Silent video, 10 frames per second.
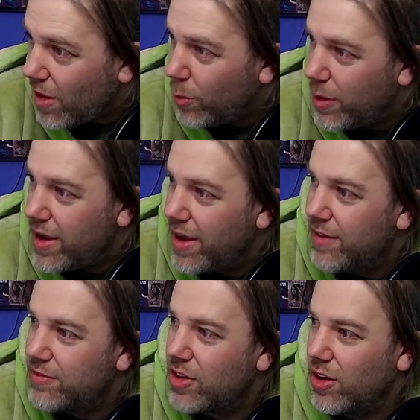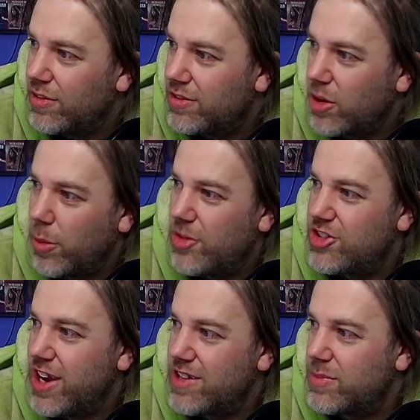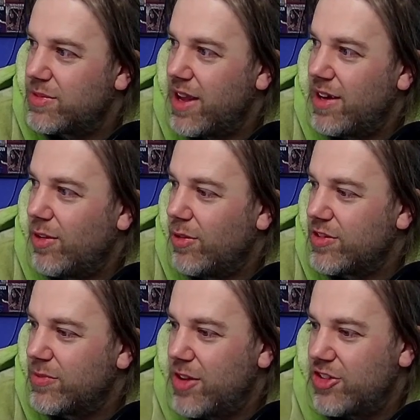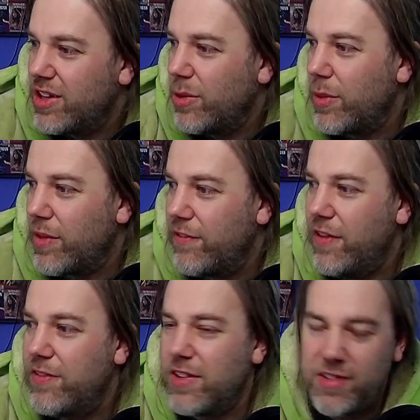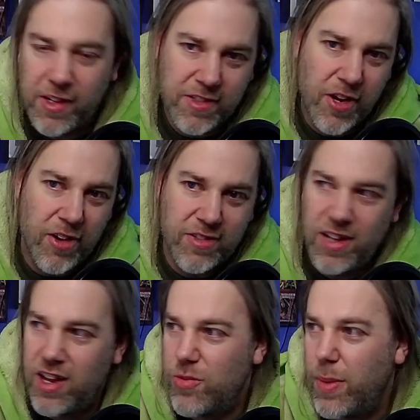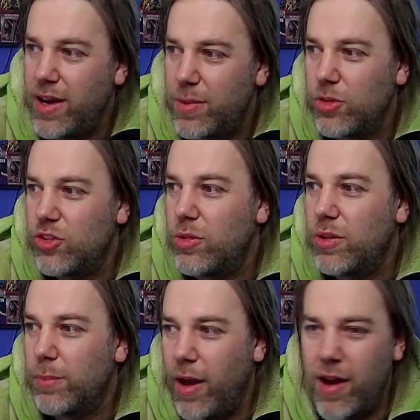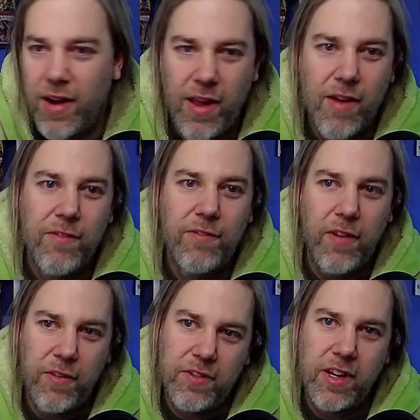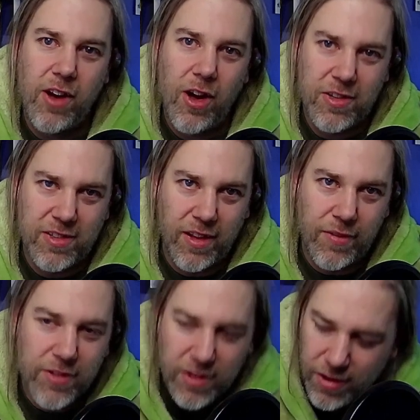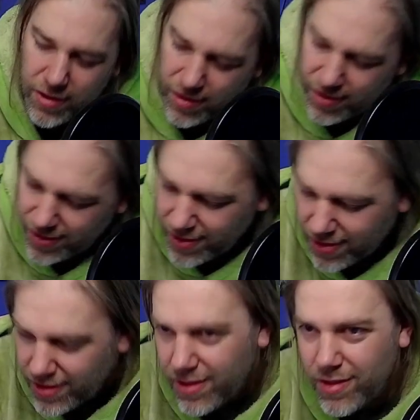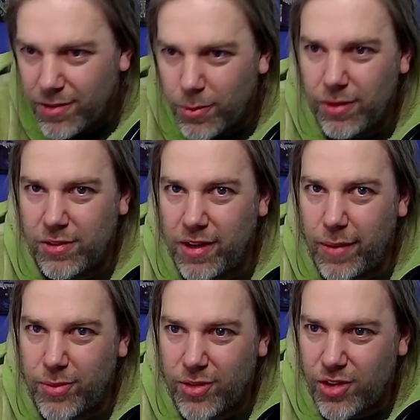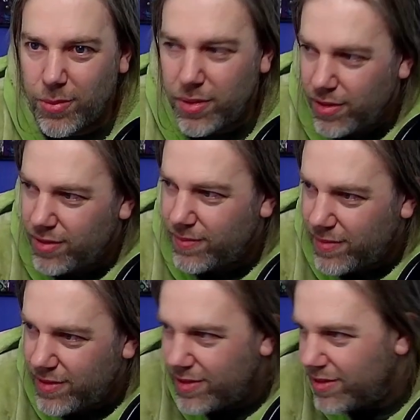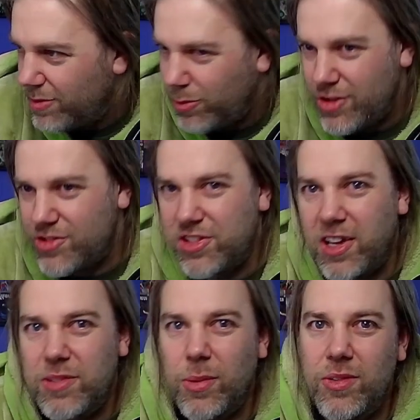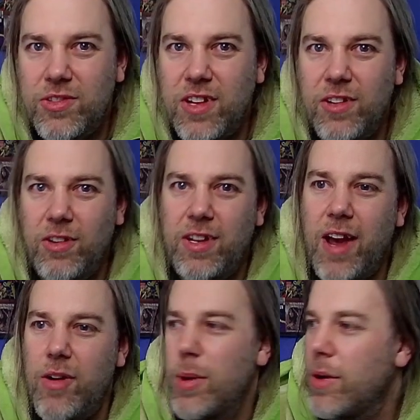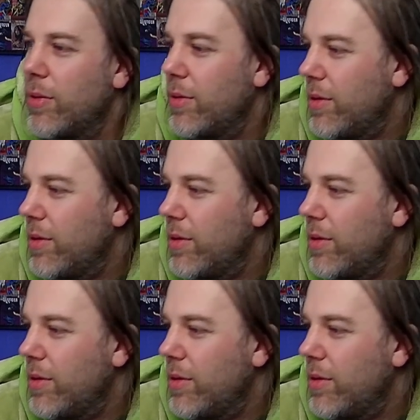we have got common Magic items and laws of Magic with 56 cards in each pack, but you can buy 50 card sleeves. Well done, Games Workshop. Which 6 ones do you not care about?